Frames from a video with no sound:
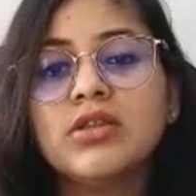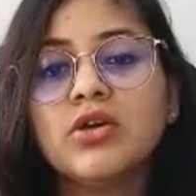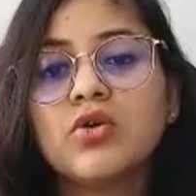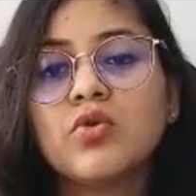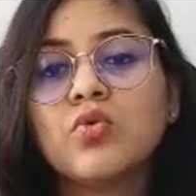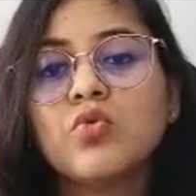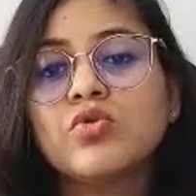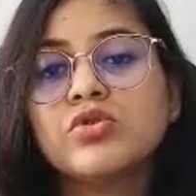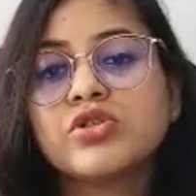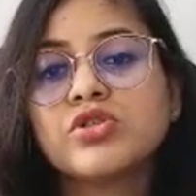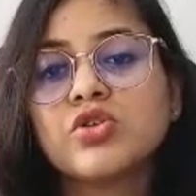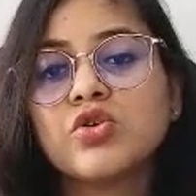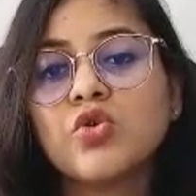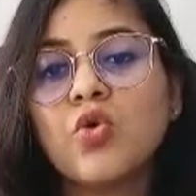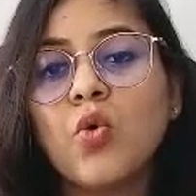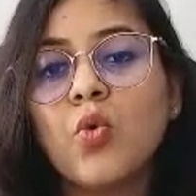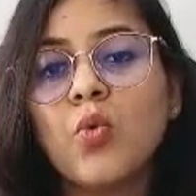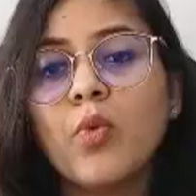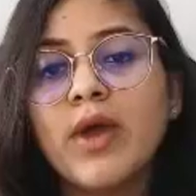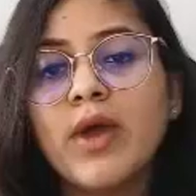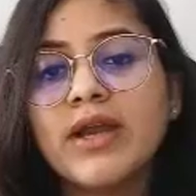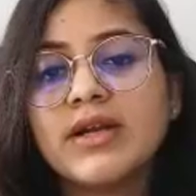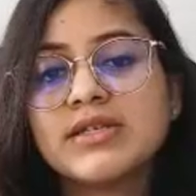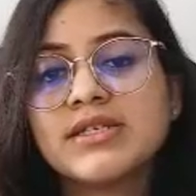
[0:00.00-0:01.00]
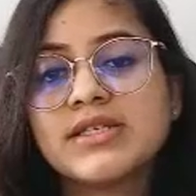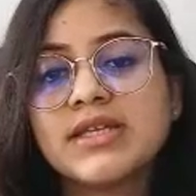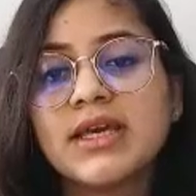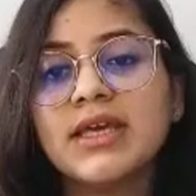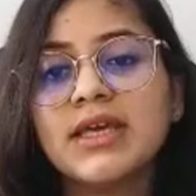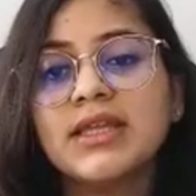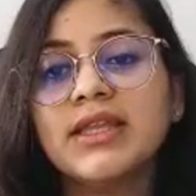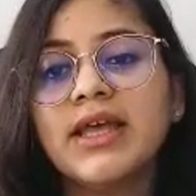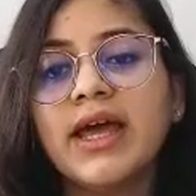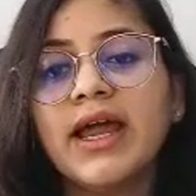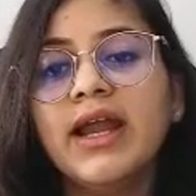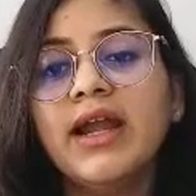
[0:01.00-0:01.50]
The rules nowhere
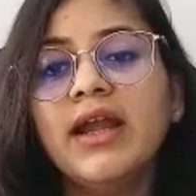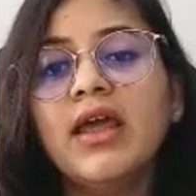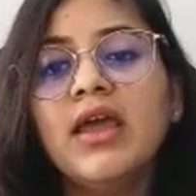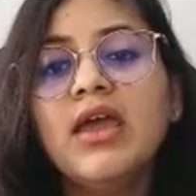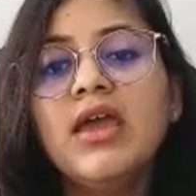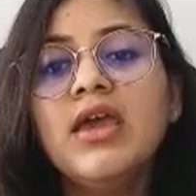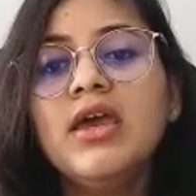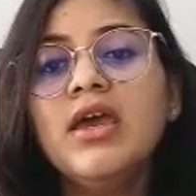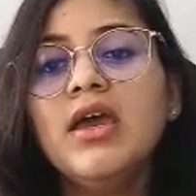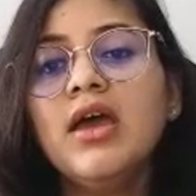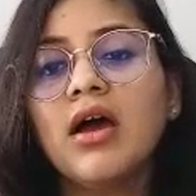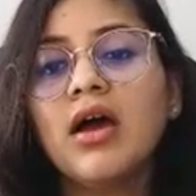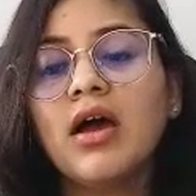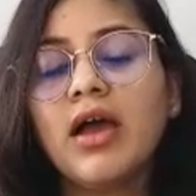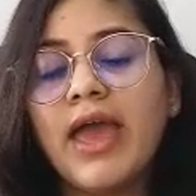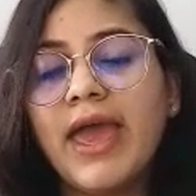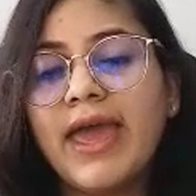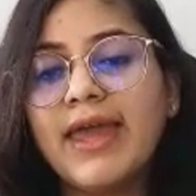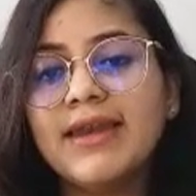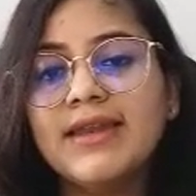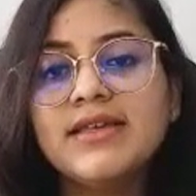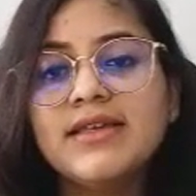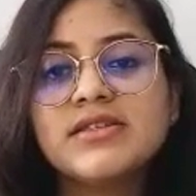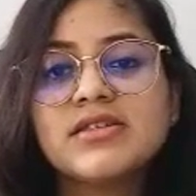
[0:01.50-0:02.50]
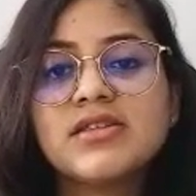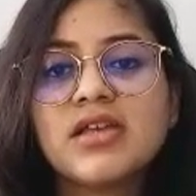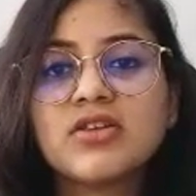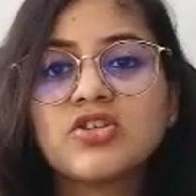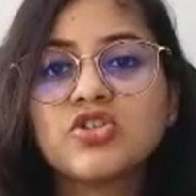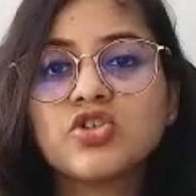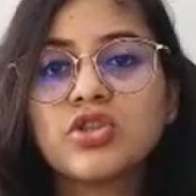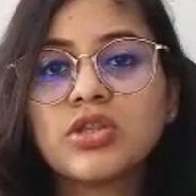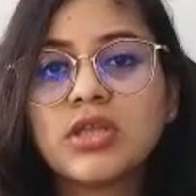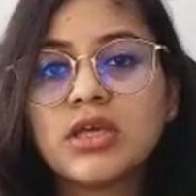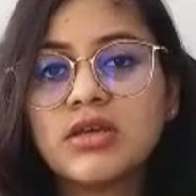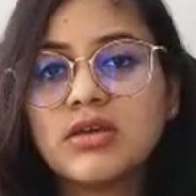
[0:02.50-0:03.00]
say that any
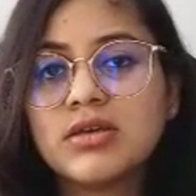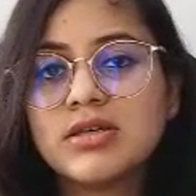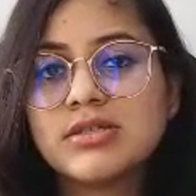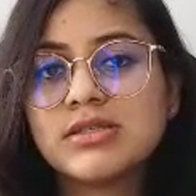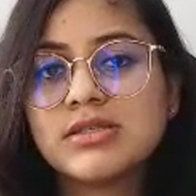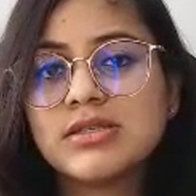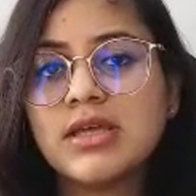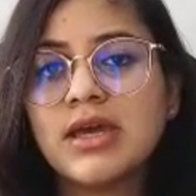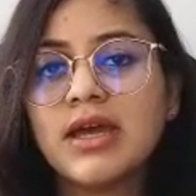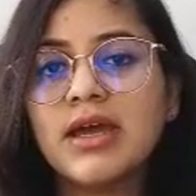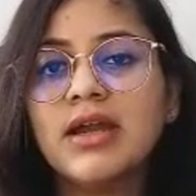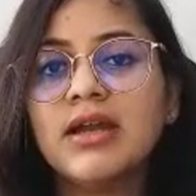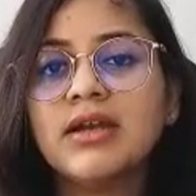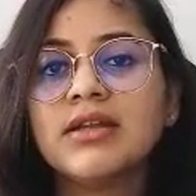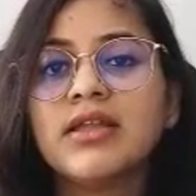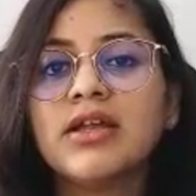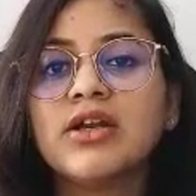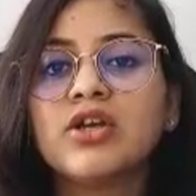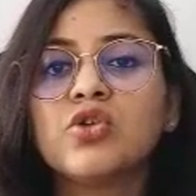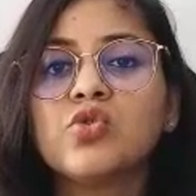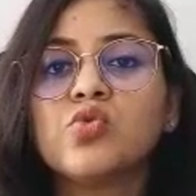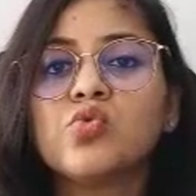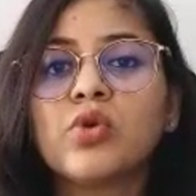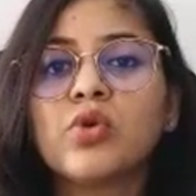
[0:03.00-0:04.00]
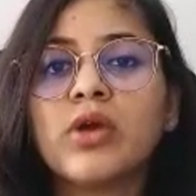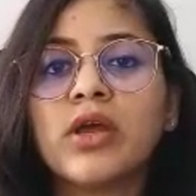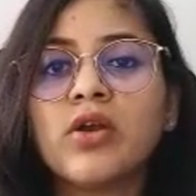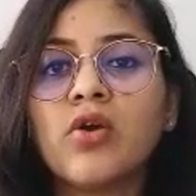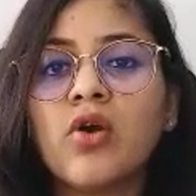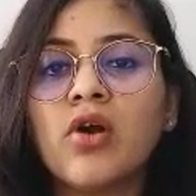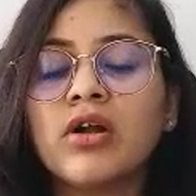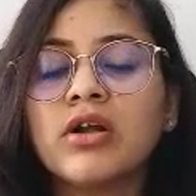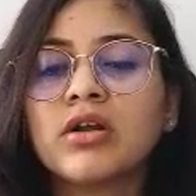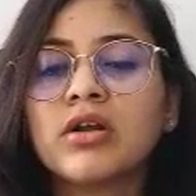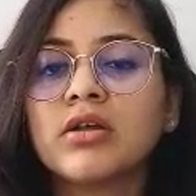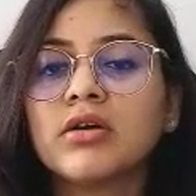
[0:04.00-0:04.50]
such thing is there that you
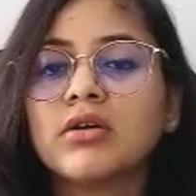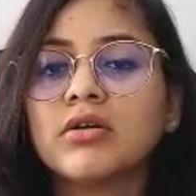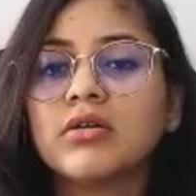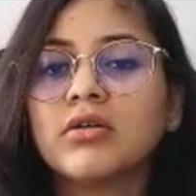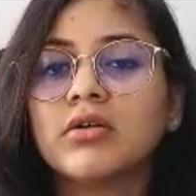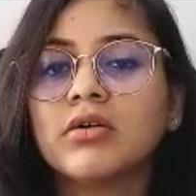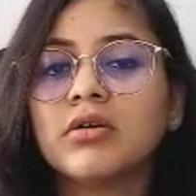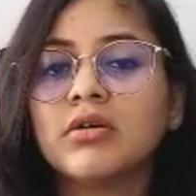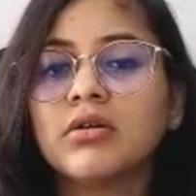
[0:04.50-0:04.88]
cannot